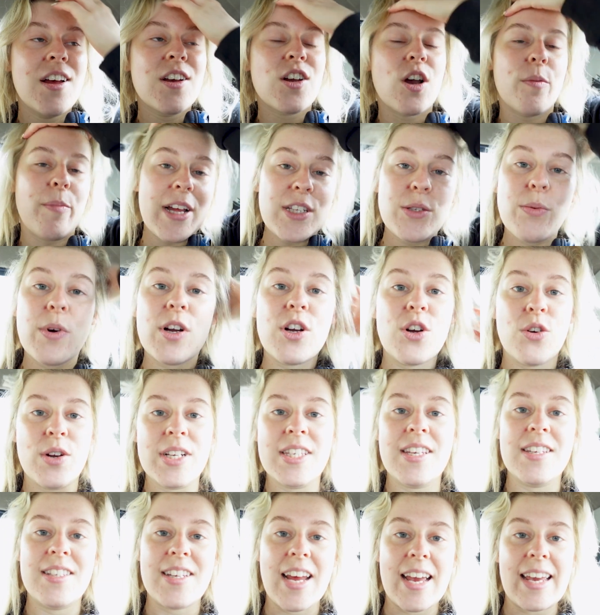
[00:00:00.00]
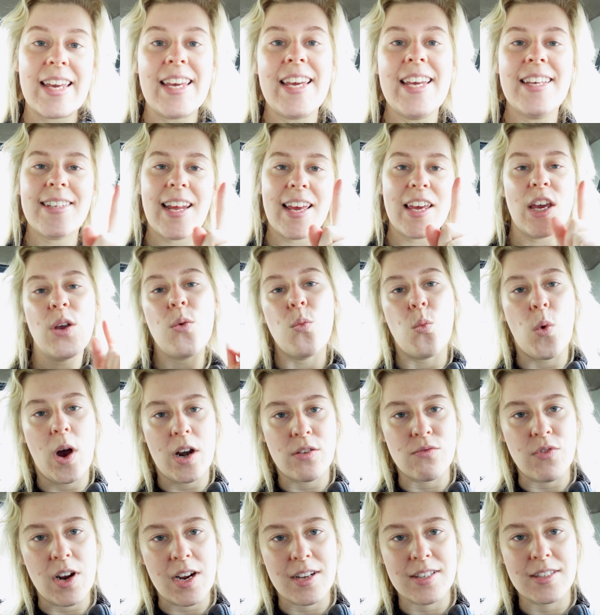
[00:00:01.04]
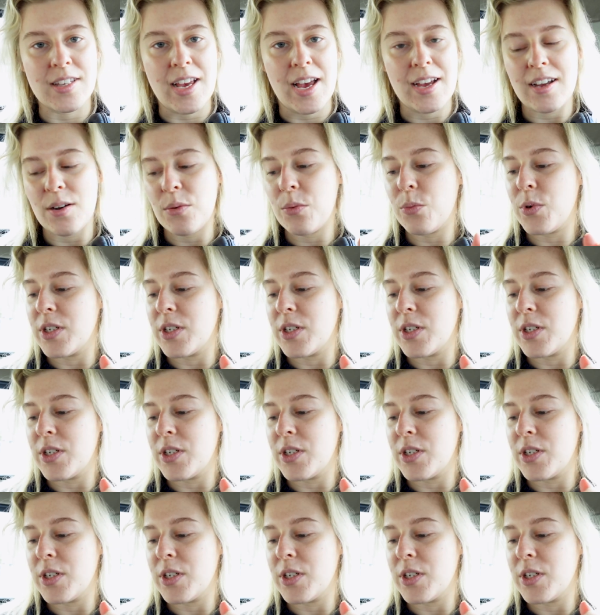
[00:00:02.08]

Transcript: Compared to what Chris is taking, he's taking one rucksack.